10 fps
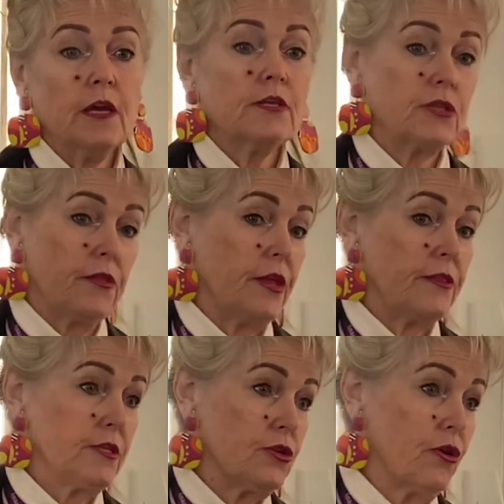so that
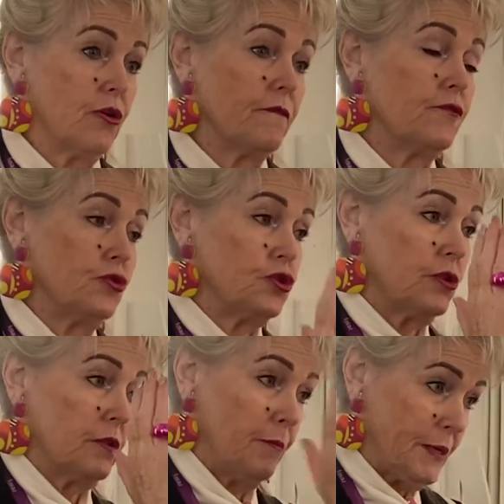there's no
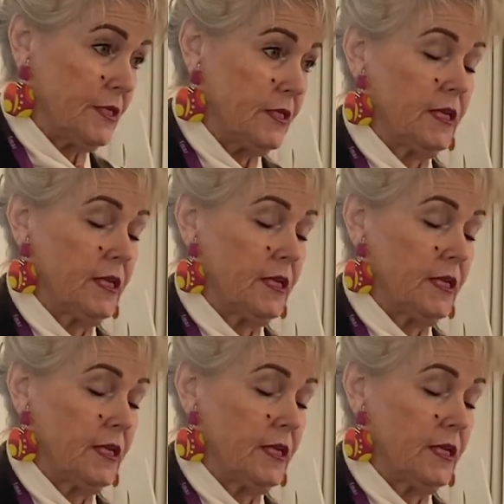confusion, the business